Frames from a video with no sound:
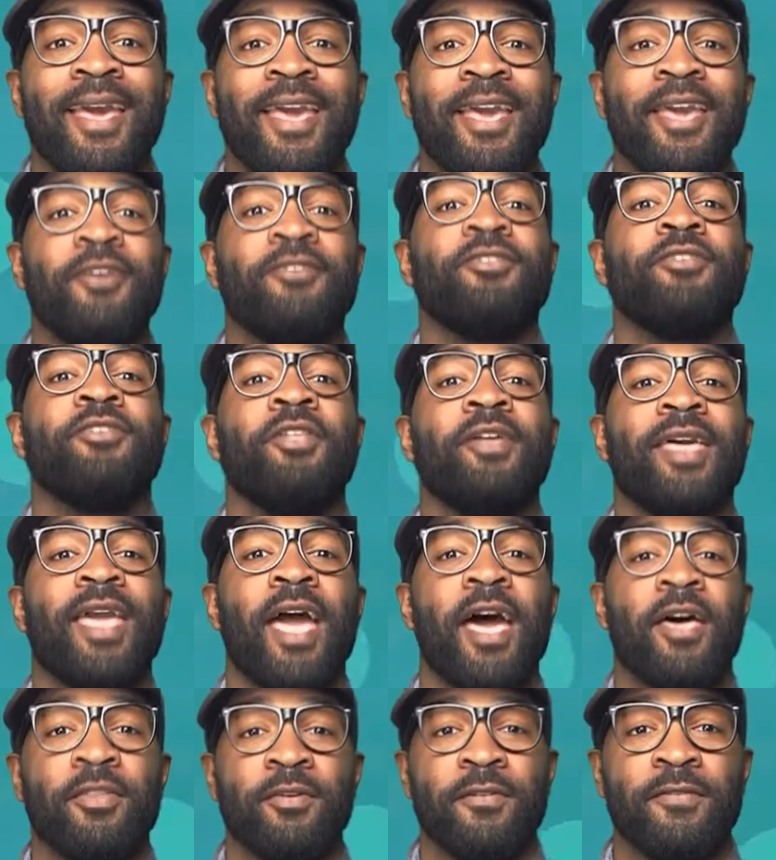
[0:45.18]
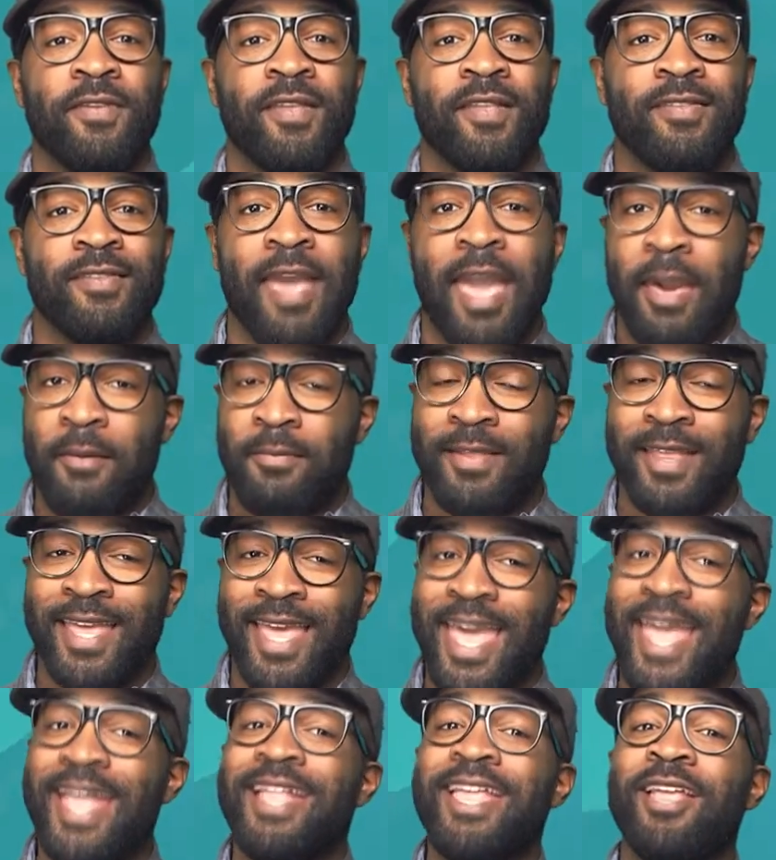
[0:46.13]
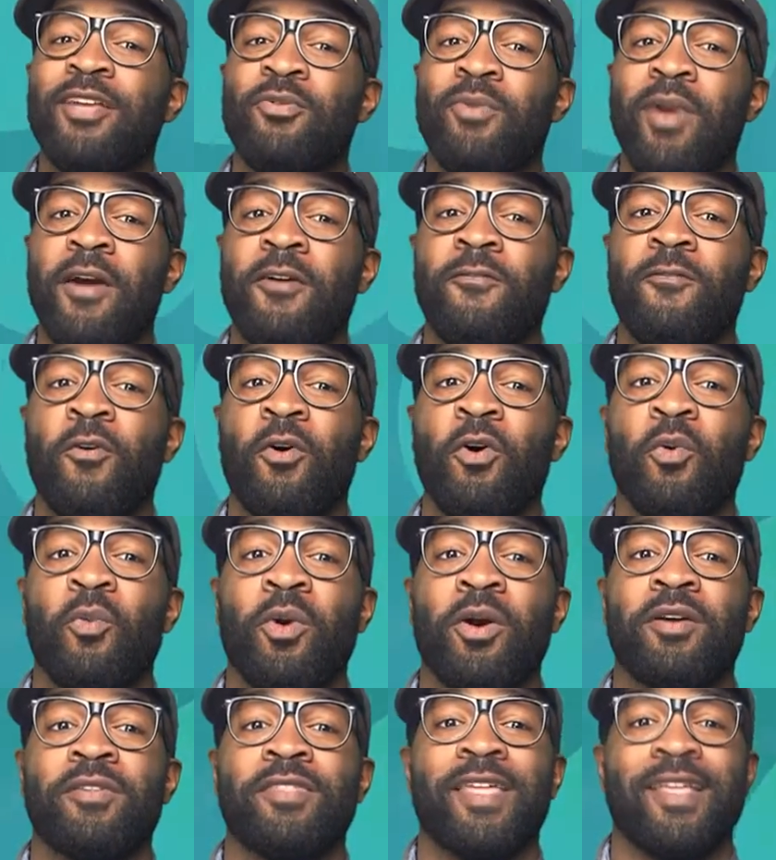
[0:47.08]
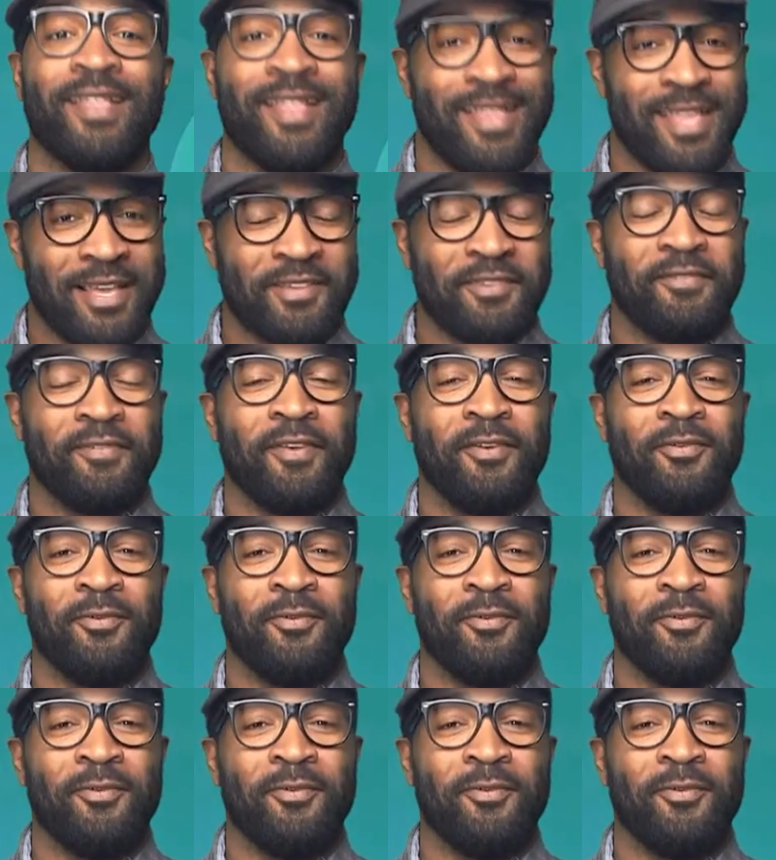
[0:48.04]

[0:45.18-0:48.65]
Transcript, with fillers: Here's a look at other events happening in and around Fort Worth in the next few